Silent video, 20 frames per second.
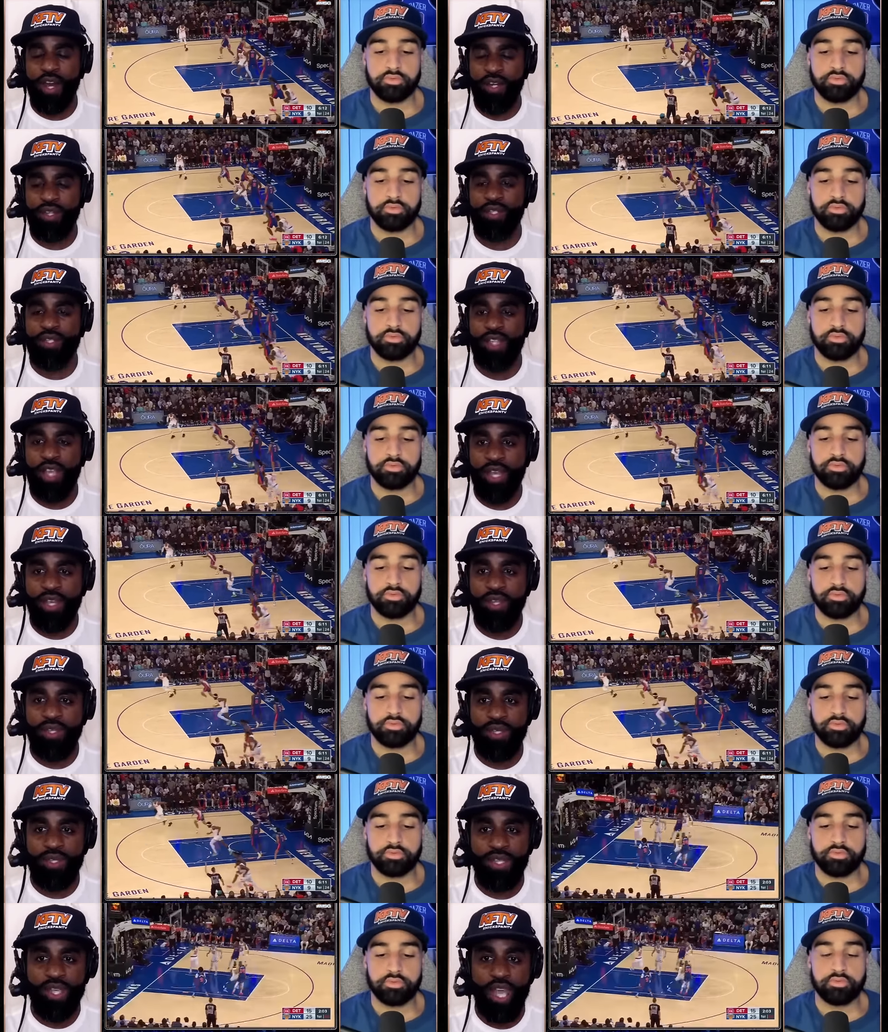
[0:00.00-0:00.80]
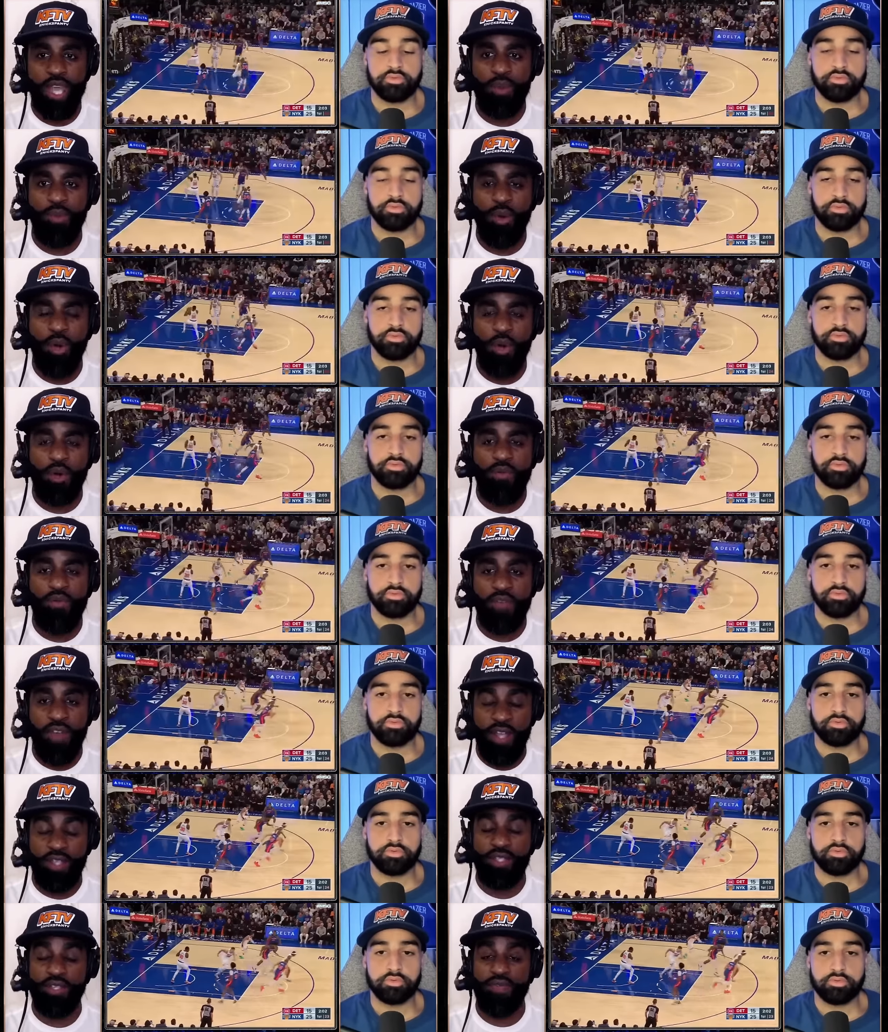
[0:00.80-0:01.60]
Speaker 1: to stay in this game
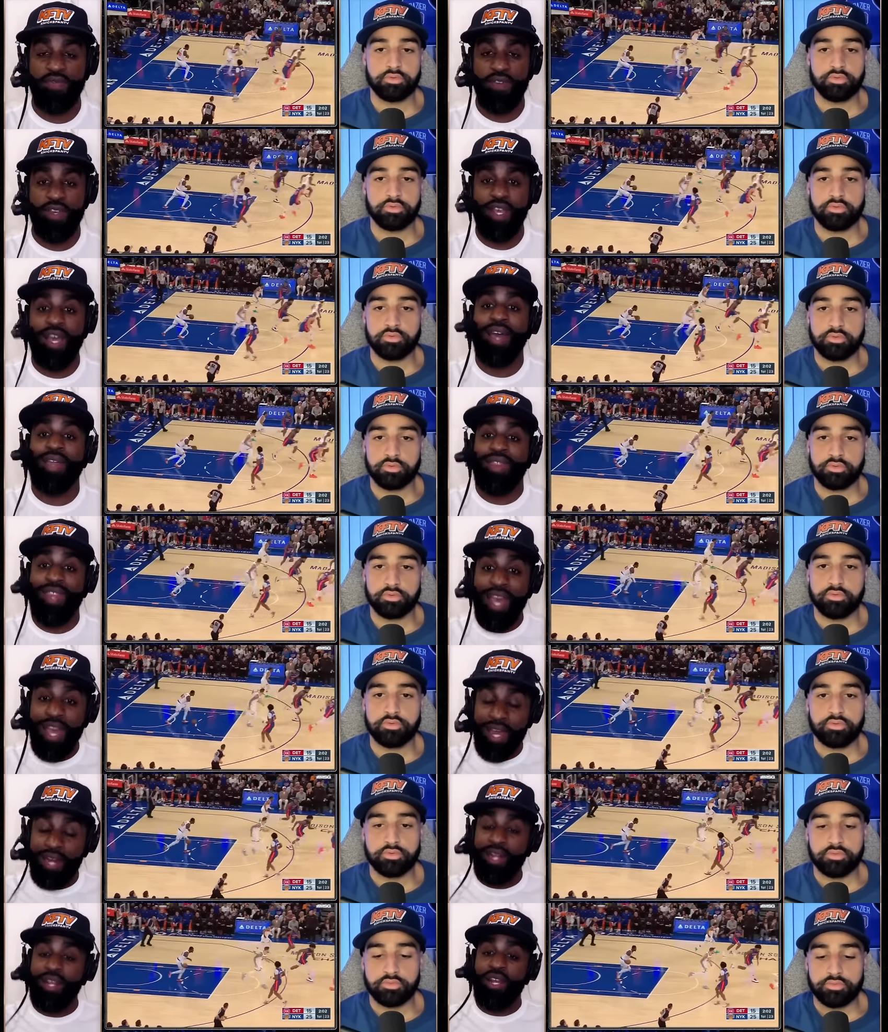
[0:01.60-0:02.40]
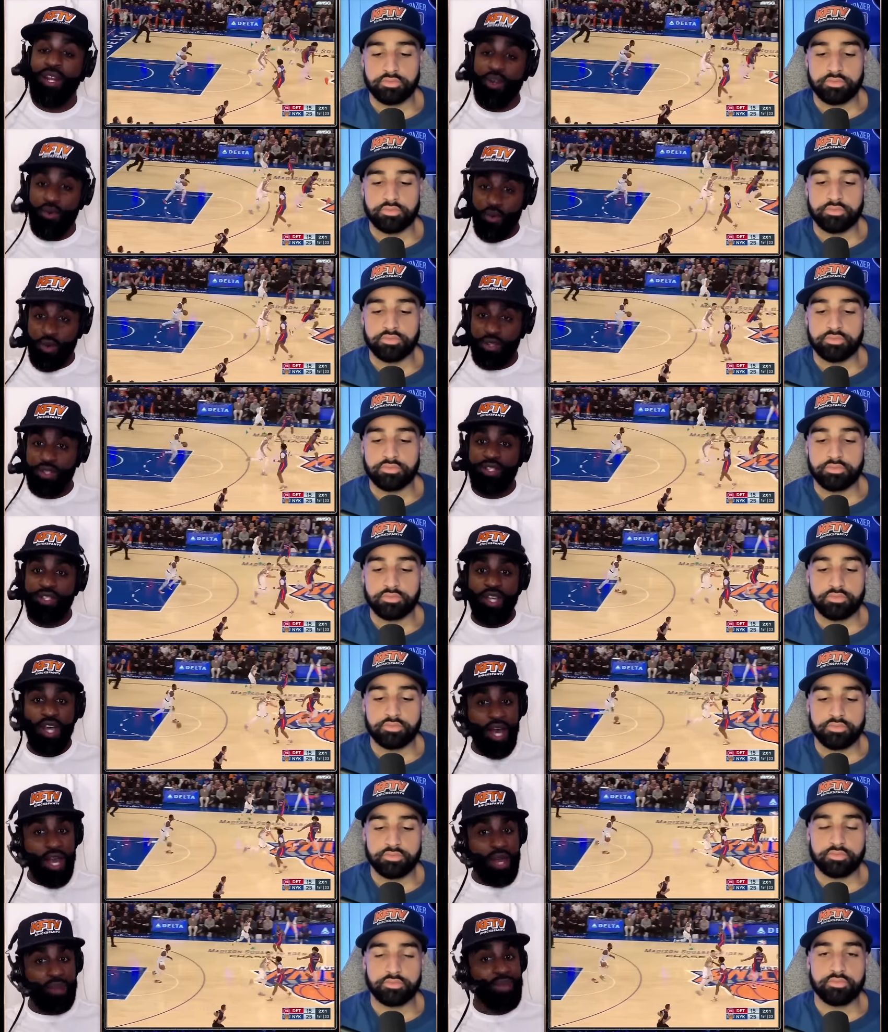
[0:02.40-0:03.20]
offensively, and then in crunch
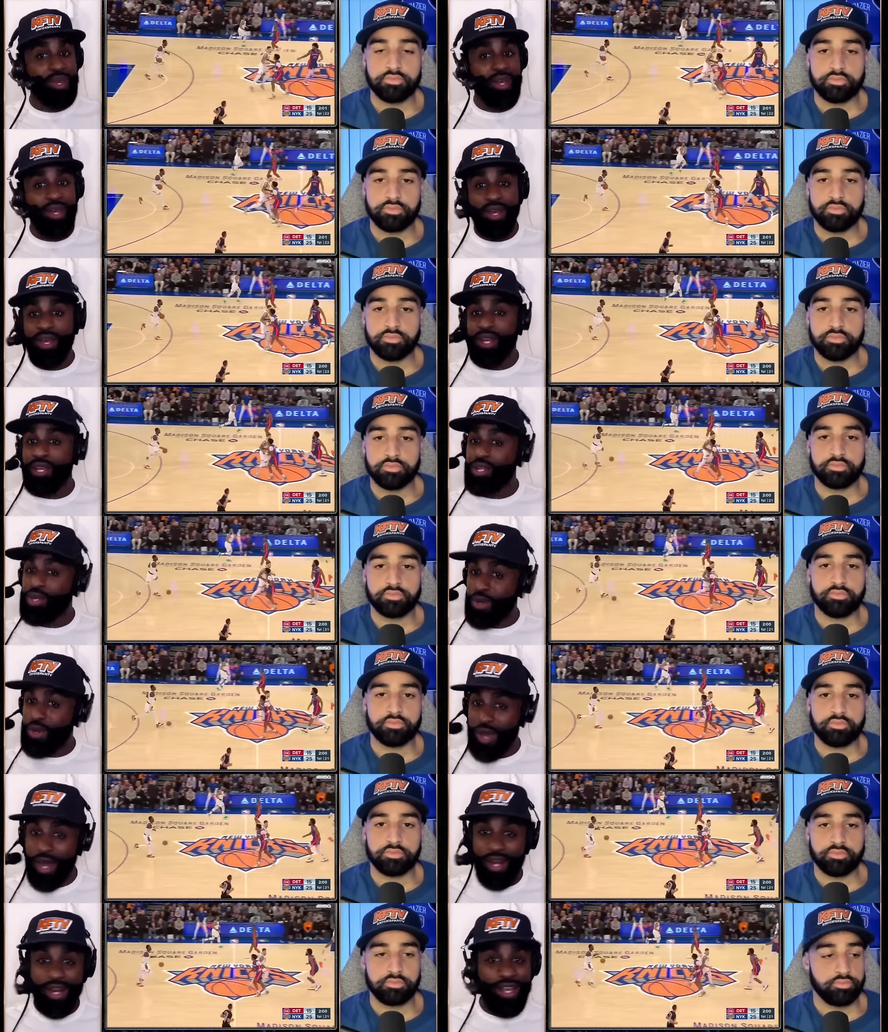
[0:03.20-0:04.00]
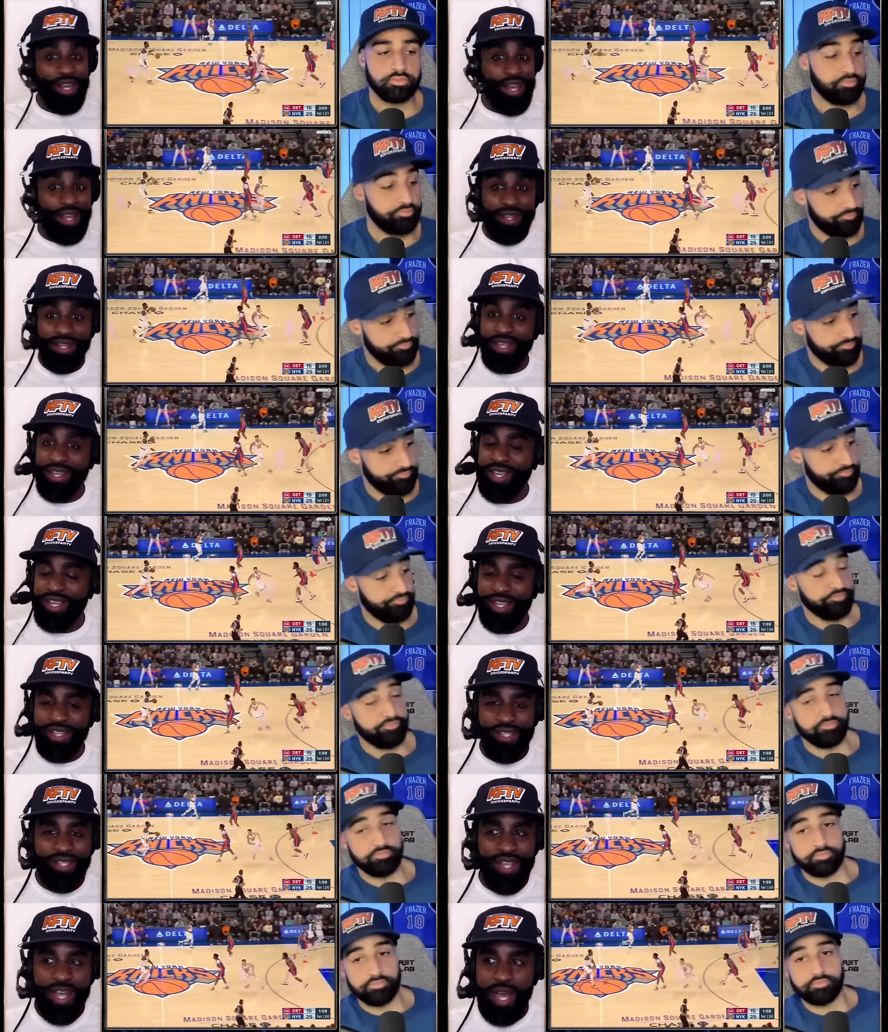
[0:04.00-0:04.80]
time, try to get the key
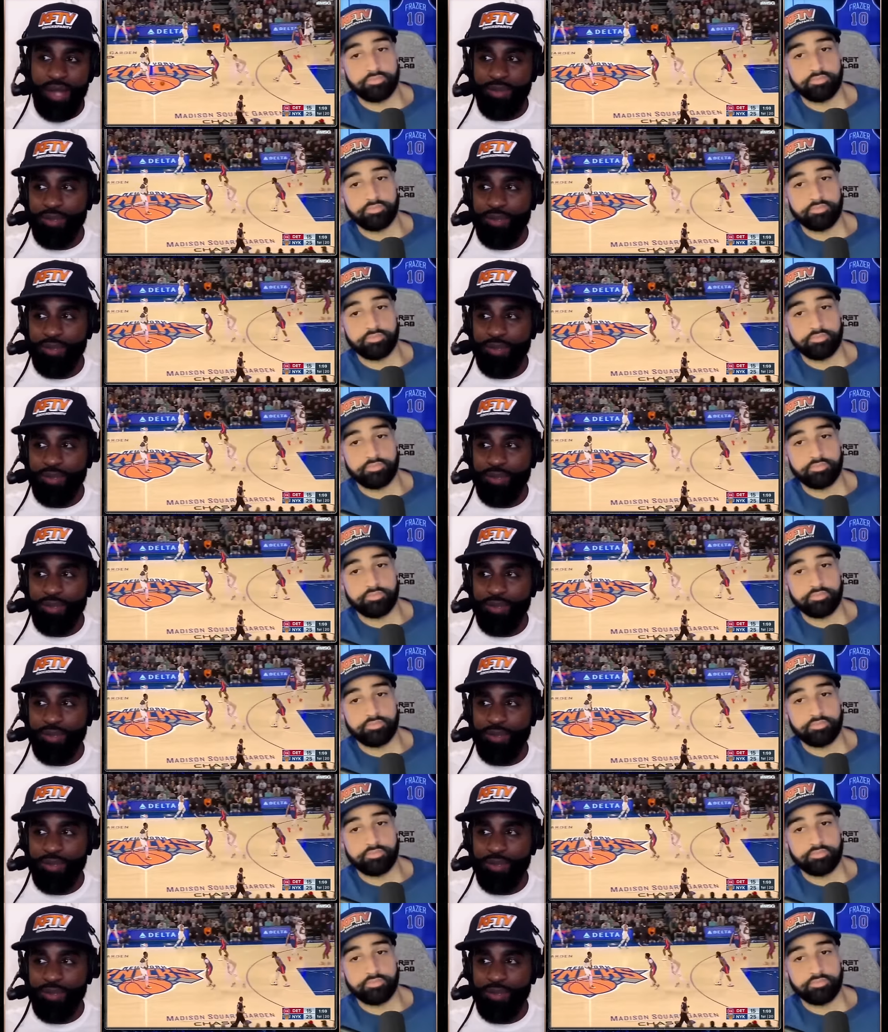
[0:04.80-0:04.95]
stops